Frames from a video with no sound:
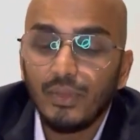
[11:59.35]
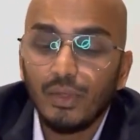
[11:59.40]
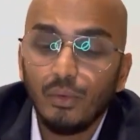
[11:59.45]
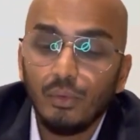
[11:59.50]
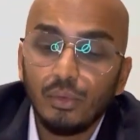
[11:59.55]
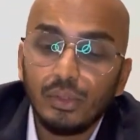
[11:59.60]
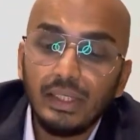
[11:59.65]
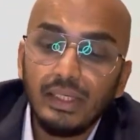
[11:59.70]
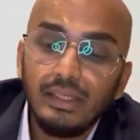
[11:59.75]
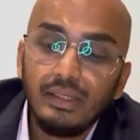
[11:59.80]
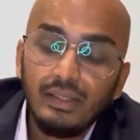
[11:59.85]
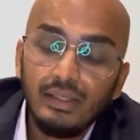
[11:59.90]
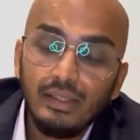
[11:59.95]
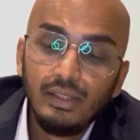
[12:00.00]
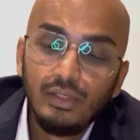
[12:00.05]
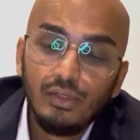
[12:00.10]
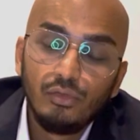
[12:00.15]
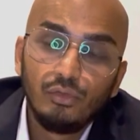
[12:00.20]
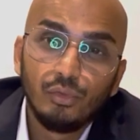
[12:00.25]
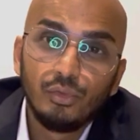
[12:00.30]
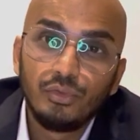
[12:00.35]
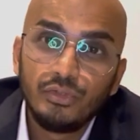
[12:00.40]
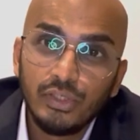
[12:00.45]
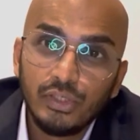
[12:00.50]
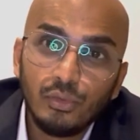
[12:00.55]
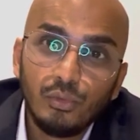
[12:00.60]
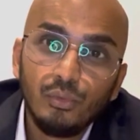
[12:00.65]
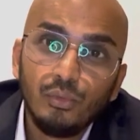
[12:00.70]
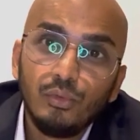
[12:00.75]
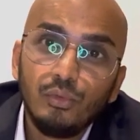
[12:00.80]
Okay, so
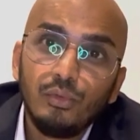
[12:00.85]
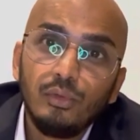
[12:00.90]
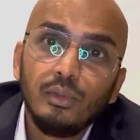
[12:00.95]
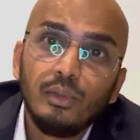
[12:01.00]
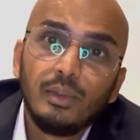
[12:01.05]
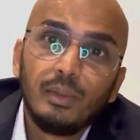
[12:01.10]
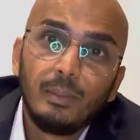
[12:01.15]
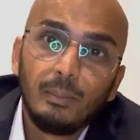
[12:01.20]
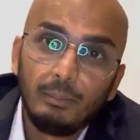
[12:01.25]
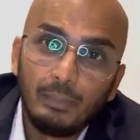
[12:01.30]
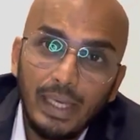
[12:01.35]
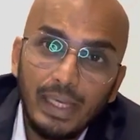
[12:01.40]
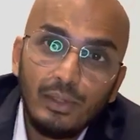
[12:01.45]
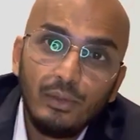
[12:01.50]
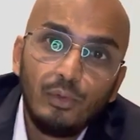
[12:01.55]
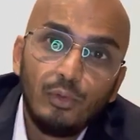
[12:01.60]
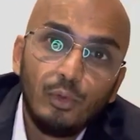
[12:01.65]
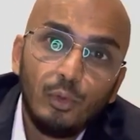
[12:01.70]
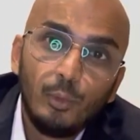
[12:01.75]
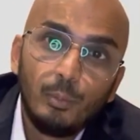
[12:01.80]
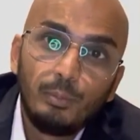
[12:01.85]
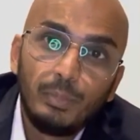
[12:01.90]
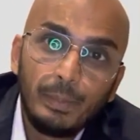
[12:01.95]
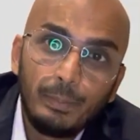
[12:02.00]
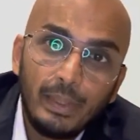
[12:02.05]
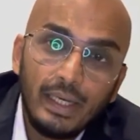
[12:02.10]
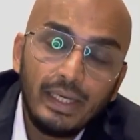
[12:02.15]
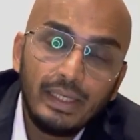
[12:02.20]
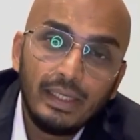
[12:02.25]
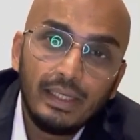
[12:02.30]
chiku, mango,
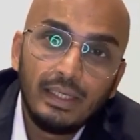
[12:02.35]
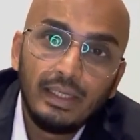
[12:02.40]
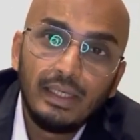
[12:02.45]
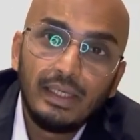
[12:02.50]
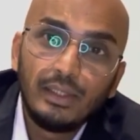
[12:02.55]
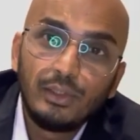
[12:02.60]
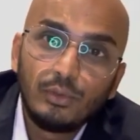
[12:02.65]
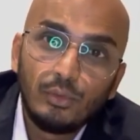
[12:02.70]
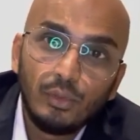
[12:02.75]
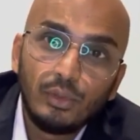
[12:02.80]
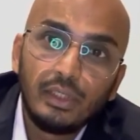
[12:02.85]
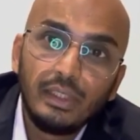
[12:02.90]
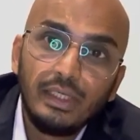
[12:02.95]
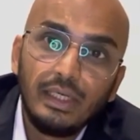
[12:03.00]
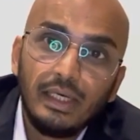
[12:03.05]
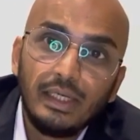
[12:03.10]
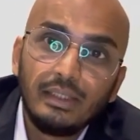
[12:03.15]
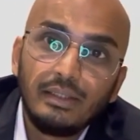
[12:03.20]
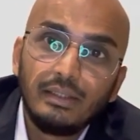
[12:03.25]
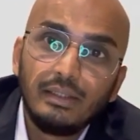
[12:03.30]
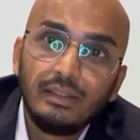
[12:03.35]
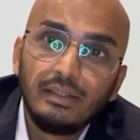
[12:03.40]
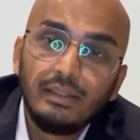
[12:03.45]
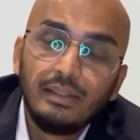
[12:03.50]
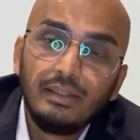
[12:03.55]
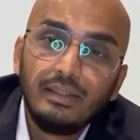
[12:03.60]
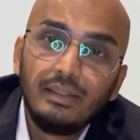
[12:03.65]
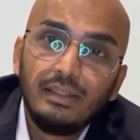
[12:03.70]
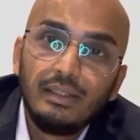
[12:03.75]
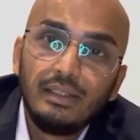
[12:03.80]
papaya, coconut,
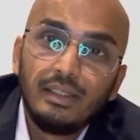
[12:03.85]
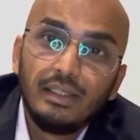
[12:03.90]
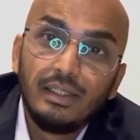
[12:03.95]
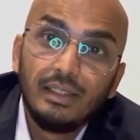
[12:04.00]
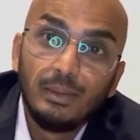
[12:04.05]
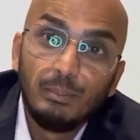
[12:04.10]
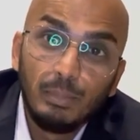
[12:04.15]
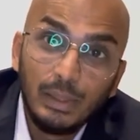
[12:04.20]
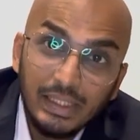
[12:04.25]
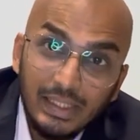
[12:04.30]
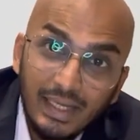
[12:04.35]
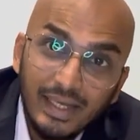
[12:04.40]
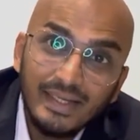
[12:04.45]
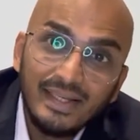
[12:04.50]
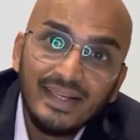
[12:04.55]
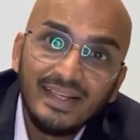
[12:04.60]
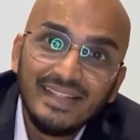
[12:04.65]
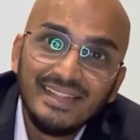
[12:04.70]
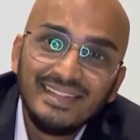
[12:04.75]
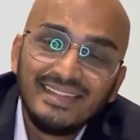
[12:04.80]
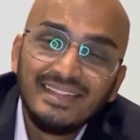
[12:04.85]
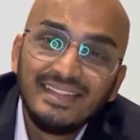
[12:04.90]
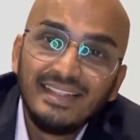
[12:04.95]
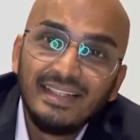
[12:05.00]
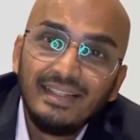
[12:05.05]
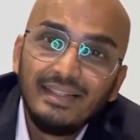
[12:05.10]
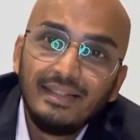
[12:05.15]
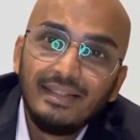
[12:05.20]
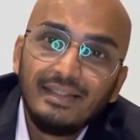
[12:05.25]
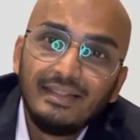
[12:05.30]
bananas,
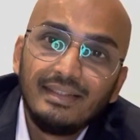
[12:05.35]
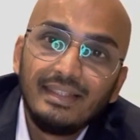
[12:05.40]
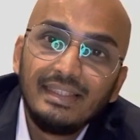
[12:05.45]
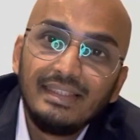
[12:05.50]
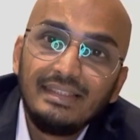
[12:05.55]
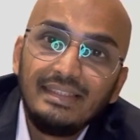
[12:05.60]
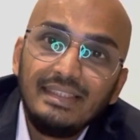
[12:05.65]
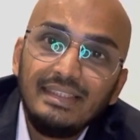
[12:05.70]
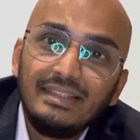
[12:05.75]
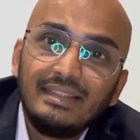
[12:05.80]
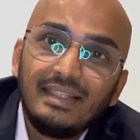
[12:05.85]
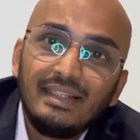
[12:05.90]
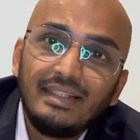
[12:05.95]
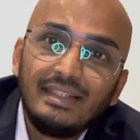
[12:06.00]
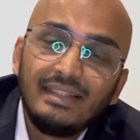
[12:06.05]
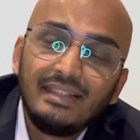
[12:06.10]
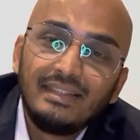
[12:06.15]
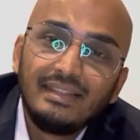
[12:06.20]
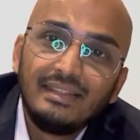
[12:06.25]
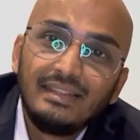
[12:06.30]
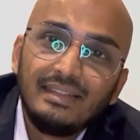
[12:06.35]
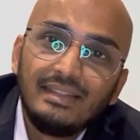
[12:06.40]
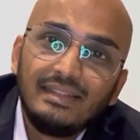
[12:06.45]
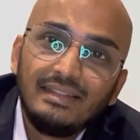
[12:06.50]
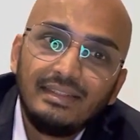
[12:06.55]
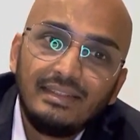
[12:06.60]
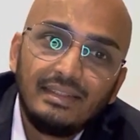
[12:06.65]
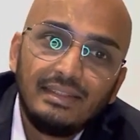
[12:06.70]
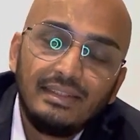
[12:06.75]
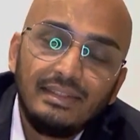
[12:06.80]
right? These
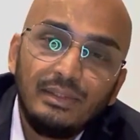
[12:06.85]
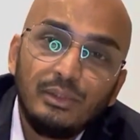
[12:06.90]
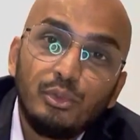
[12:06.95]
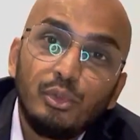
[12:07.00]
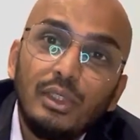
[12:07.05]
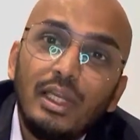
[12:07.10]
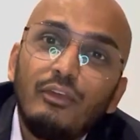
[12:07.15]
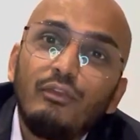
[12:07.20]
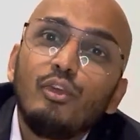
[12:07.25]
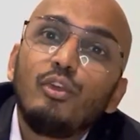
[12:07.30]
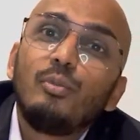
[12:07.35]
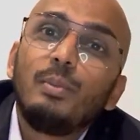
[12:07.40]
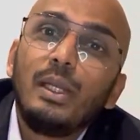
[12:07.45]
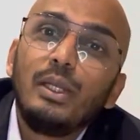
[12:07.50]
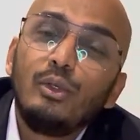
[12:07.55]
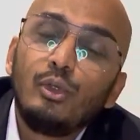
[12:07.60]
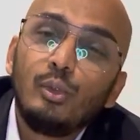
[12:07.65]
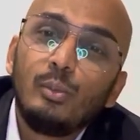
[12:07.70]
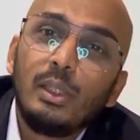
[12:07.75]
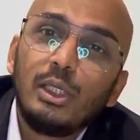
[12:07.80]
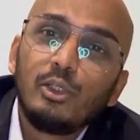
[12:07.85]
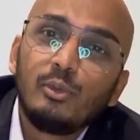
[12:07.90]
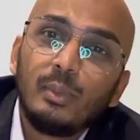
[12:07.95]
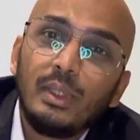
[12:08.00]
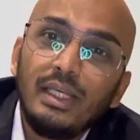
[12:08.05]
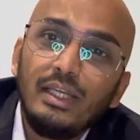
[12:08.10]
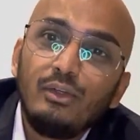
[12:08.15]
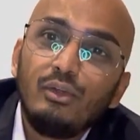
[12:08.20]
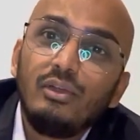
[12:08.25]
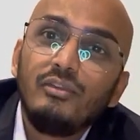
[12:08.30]
are, you don't have to spend too much
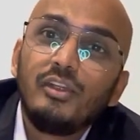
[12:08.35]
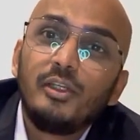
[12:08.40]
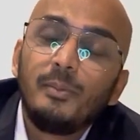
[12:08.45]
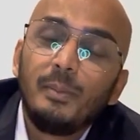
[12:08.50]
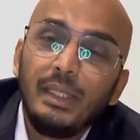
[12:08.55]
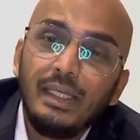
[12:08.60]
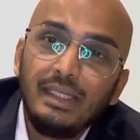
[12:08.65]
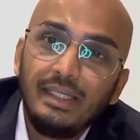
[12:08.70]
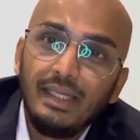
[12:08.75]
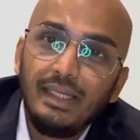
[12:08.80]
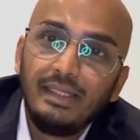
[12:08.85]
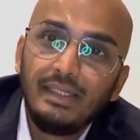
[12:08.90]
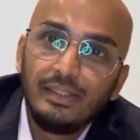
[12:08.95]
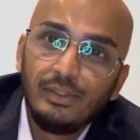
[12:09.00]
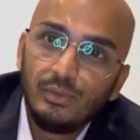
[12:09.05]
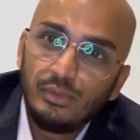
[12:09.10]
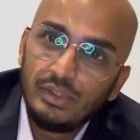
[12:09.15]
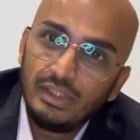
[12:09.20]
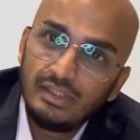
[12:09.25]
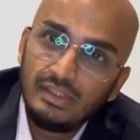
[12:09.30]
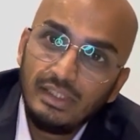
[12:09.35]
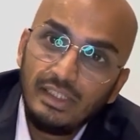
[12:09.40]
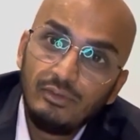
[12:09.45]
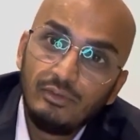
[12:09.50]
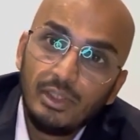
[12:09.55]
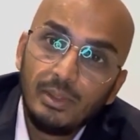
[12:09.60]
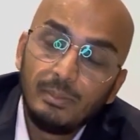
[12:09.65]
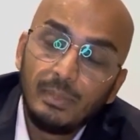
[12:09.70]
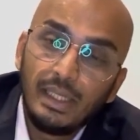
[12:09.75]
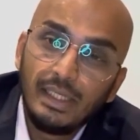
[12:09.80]
money to even maintain it. You just need
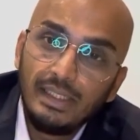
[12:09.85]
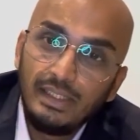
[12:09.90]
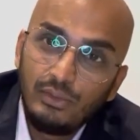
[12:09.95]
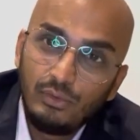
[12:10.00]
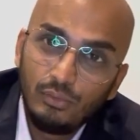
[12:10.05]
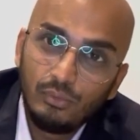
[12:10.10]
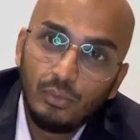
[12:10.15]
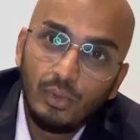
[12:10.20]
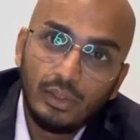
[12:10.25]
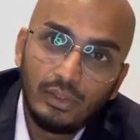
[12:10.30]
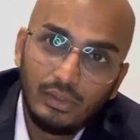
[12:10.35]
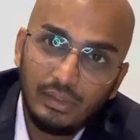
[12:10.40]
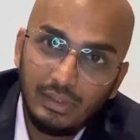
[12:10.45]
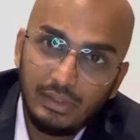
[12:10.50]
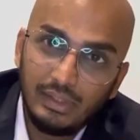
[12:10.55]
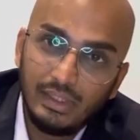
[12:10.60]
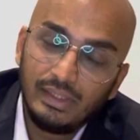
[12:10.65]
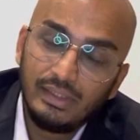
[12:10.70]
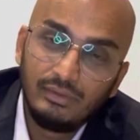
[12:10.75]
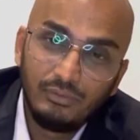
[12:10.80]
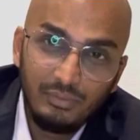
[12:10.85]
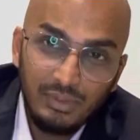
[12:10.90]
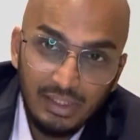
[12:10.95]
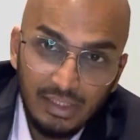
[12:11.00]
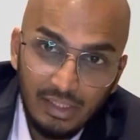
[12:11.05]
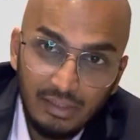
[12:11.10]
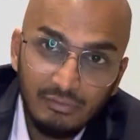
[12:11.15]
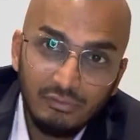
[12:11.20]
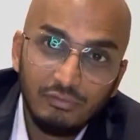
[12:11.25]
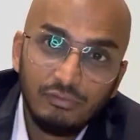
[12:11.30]
one mali to water it. And we
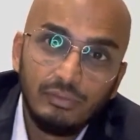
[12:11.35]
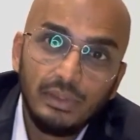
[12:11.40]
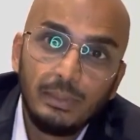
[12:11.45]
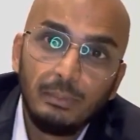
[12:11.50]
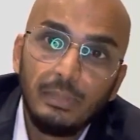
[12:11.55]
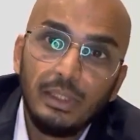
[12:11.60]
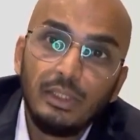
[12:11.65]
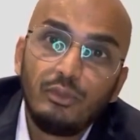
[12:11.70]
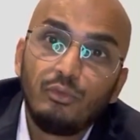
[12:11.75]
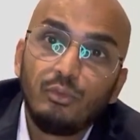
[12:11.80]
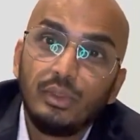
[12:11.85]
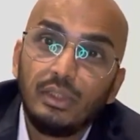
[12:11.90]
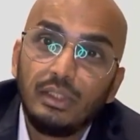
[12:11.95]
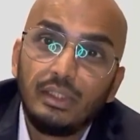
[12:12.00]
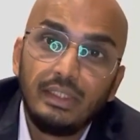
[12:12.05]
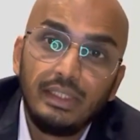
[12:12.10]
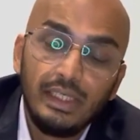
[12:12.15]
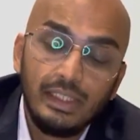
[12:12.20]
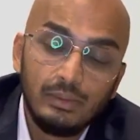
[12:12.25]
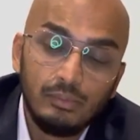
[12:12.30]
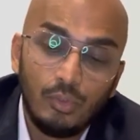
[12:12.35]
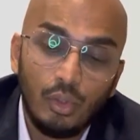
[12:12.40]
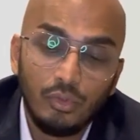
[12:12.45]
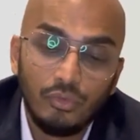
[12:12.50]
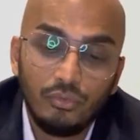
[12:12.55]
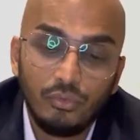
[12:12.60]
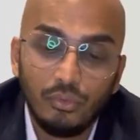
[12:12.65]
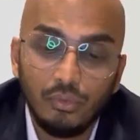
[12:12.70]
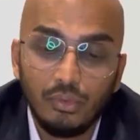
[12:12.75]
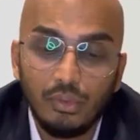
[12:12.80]
are blessed with a great
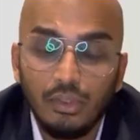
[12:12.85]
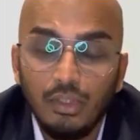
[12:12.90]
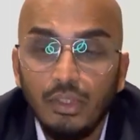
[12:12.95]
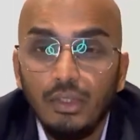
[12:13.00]
monsoon.